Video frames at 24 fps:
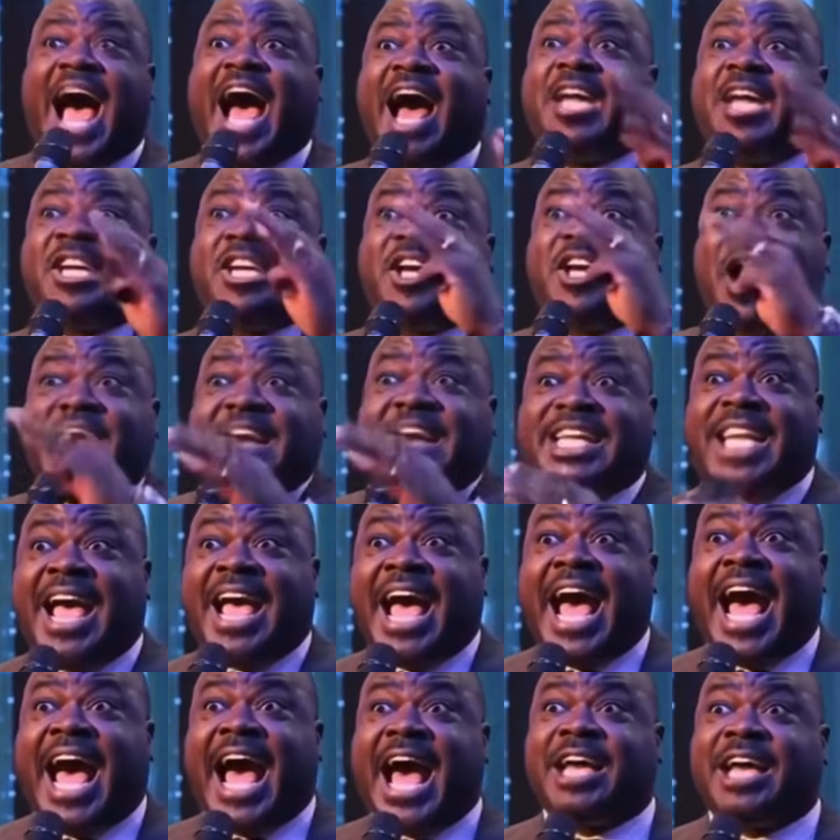There is a
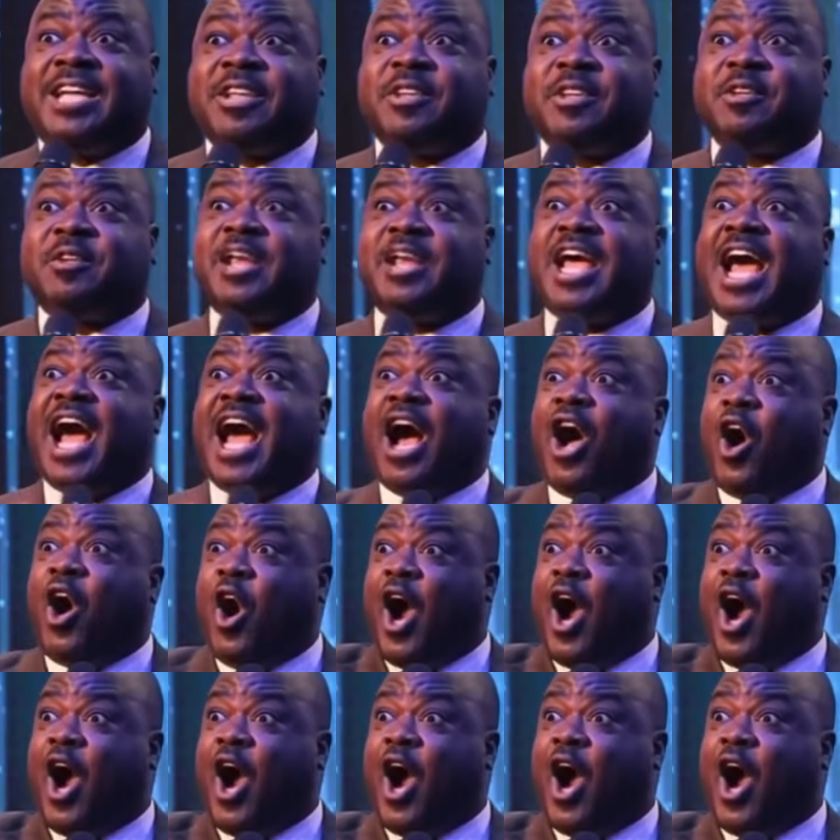worldly place.